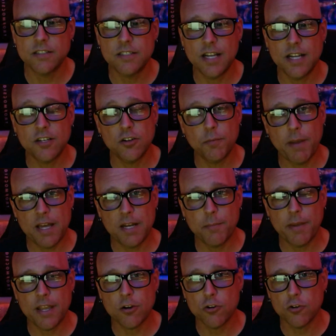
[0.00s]
Daniel
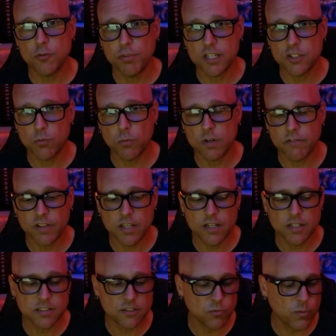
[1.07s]
Panabaker, who plays one of the
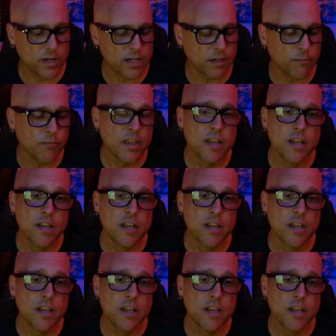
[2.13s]
kids as well.